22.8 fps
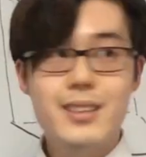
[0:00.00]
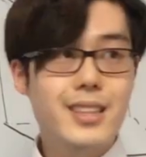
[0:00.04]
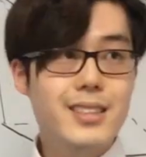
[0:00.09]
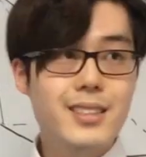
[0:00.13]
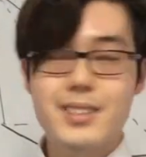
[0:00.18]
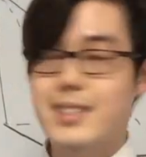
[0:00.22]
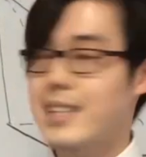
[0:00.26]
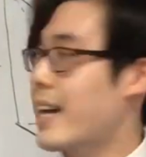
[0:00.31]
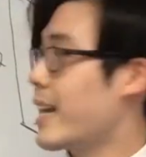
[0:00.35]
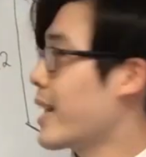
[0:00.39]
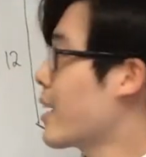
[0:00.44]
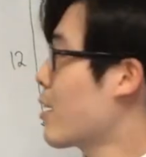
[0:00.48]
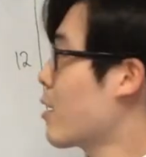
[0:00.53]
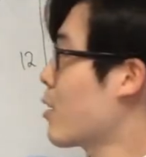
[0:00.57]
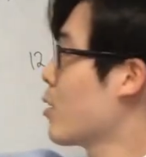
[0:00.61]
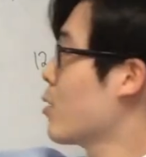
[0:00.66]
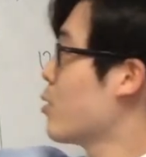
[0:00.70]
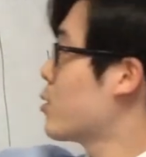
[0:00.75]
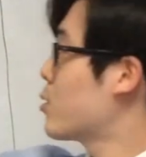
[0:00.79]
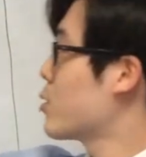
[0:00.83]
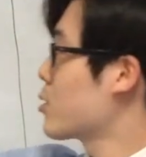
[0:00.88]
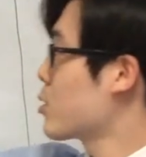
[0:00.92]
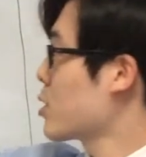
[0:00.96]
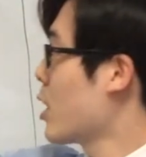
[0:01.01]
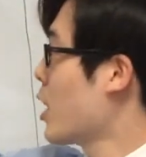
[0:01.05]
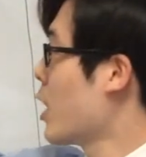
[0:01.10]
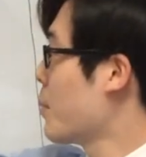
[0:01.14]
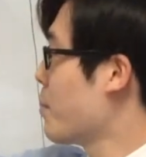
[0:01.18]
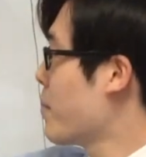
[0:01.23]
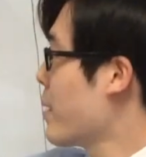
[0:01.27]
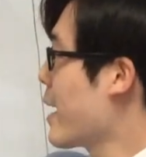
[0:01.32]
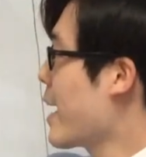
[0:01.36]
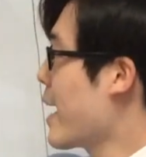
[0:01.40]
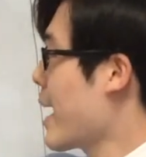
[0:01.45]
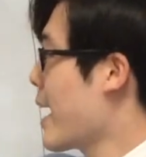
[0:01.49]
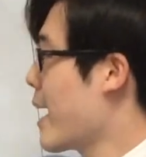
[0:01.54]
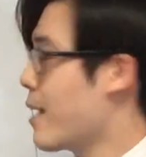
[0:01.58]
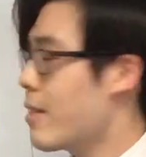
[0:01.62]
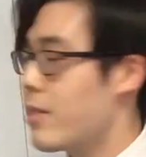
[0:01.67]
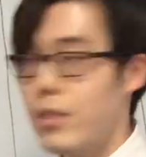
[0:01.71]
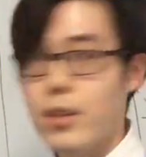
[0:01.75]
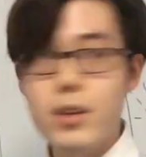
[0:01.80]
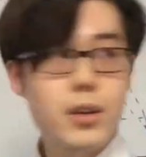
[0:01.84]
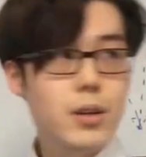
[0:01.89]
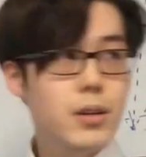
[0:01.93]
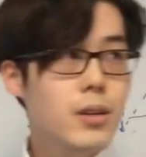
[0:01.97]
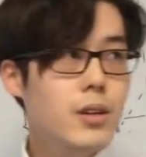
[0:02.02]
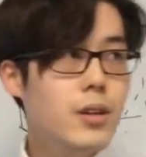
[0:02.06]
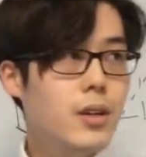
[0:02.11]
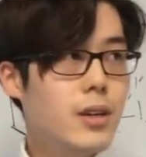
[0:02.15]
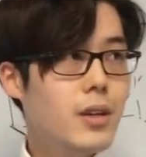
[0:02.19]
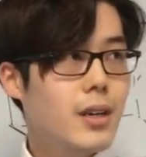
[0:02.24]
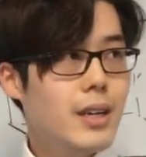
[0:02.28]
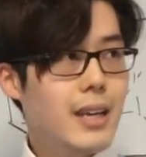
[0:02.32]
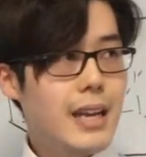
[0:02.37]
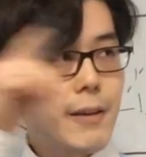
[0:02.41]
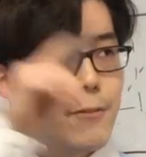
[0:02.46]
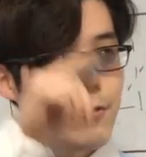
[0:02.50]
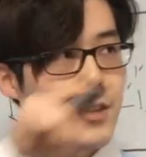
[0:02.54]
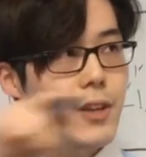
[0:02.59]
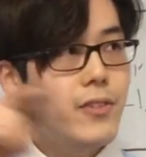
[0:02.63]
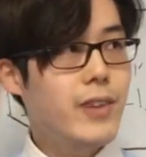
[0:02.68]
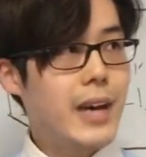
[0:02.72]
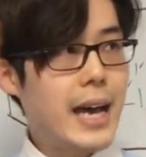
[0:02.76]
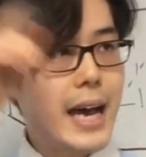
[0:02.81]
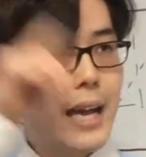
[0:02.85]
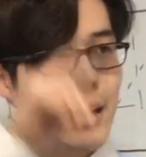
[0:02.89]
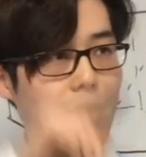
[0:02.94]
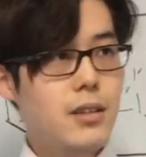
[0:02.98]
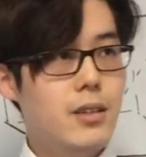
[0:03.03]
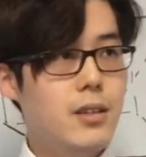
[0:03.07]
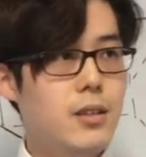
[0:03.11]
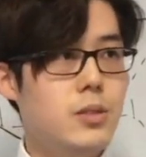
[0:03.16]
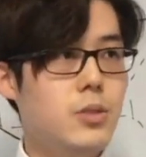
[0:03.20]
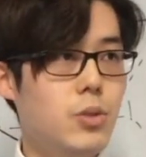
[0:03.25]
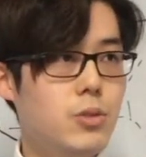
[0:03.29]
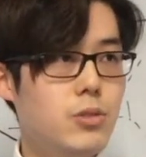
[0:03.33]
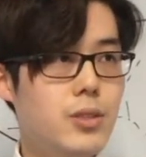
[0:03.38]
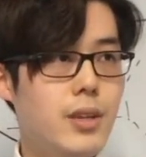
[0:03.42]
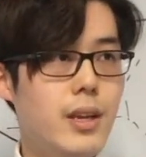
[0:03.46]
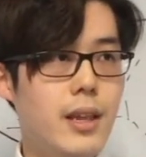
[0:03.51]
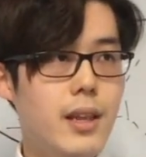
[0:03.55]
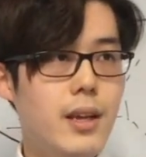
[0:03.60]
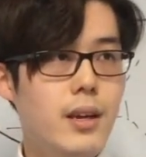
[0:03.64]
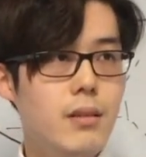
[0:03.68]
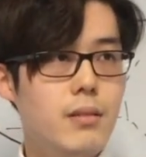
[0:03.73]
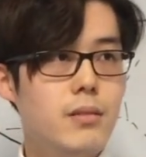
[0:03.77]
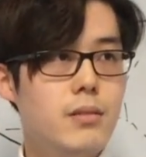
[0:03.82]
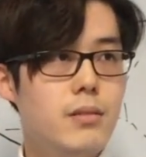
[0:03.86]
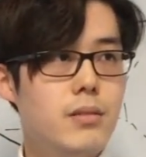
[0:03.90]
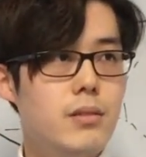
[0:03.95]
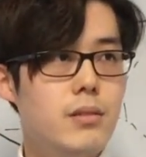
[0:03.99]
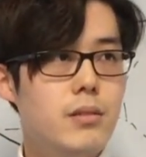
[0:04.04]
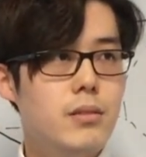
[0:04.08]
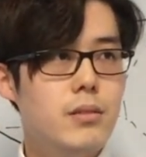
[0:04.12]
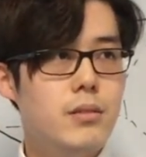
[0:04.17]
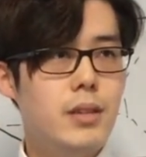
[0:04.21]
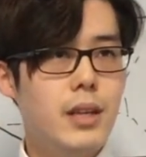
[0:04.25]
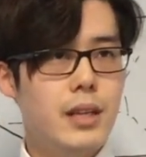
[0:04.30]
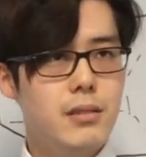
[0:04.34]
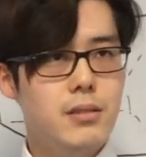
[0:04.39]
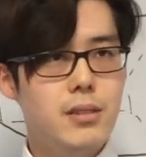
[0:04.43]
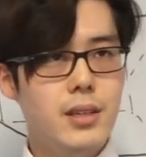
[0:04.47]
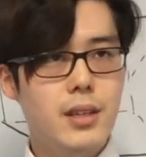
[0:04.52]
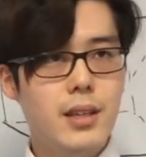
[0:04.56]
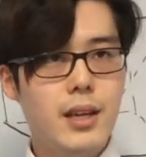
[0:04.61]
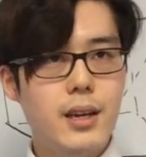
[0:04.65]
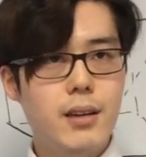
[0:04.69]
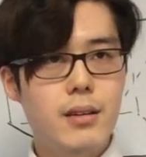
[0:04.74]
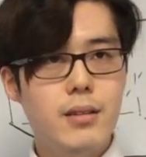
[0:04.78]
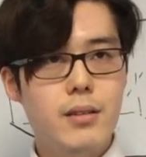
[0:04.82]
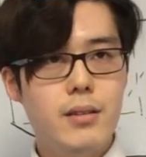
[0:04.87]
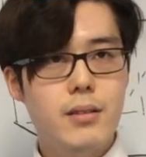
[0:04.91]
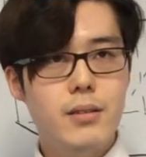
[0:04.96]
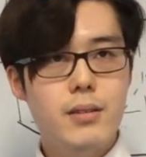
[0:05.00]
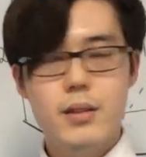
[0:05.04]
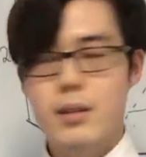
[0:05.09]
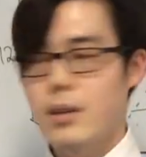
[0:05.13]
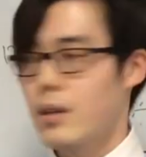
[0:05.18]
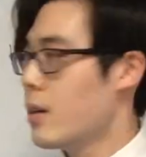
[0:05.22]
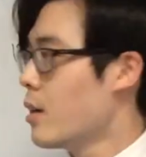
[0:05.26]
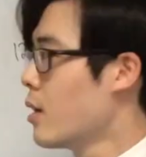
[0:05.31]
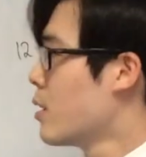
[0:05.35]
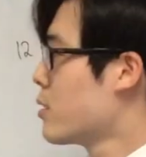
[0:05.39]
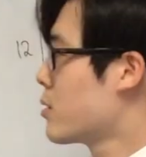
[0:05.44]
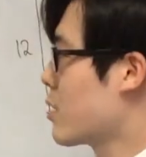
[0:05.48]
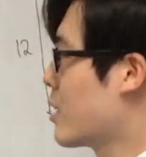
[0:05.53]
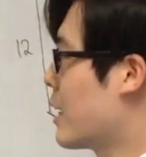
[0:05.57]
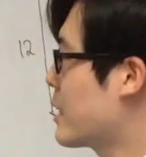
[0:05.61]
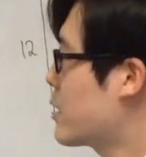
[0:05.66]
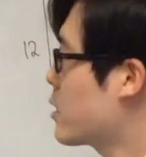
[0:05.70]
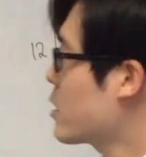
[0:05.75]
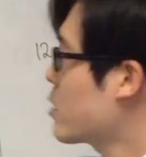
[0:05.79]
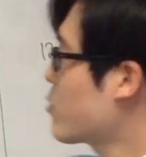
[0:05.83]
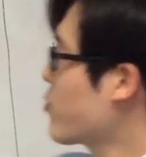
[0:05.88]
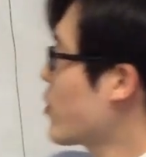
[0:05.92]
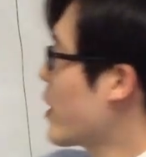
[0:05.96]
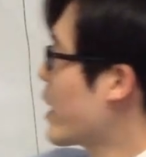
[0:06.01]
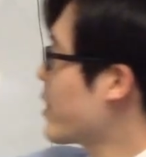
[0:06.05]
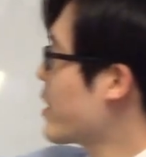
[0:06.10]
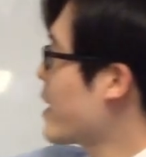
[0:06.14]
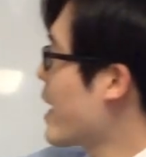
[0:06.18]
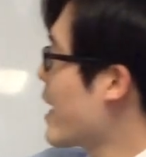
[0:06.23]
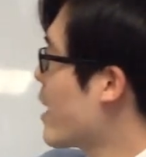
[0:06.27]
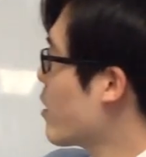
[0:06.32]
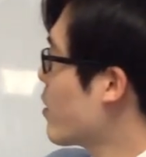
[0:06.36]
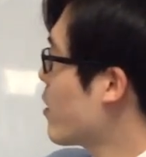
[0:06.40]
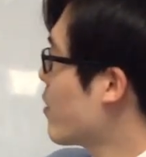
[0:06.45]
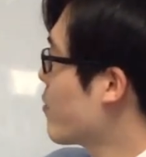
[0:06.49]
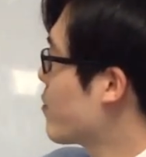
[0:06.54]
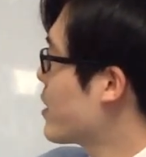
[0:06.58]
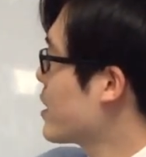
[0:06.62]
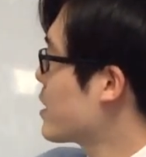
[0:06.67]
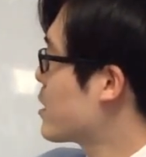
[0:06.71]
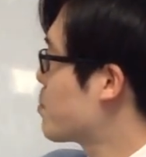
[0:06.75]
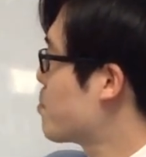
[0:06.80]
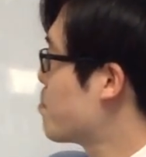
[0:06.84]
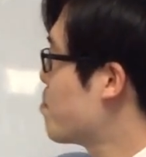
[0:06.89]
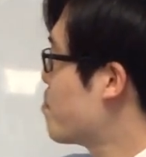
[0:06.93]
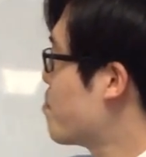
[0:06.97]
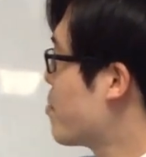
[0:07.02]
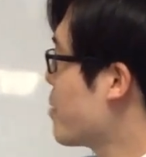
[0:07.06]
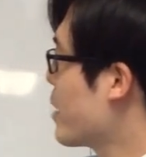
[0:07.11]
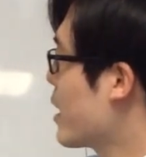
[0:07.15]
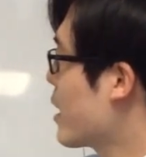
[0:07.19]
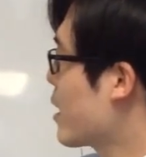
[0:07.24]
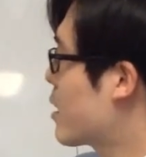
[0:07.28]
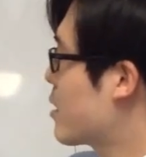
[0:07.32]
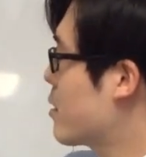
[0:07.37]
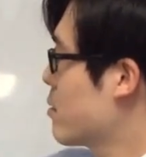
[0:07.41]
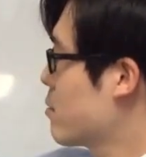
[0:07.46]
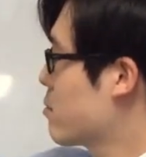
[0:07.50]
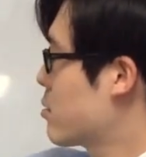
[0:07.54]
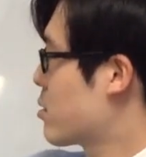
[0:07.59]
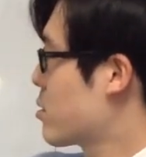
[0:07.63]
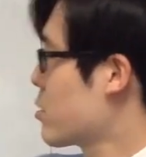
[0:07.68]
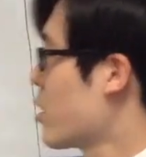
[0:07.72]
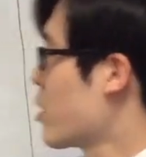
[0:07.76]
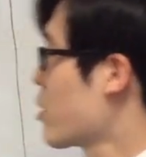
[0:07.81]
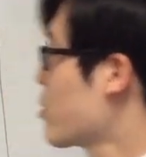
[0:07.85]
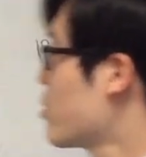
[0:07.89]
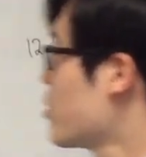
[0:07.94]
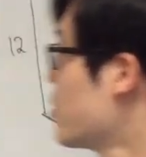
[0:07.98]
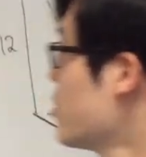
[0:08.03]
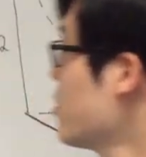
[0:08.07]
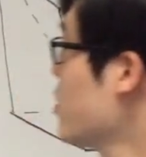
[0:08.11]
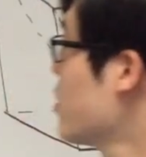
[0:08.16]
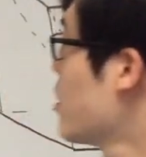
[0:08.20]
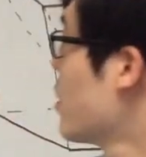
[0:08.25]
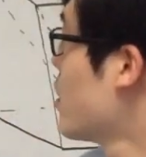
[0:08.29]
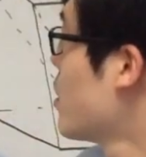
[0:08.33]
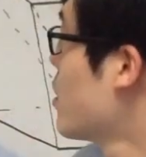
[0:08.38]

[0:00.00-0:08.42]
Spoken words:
doesn't that include the top and the leftover annulus altogether? Yeah. Can you see that? Yeah. So let's just find the area of this big circle.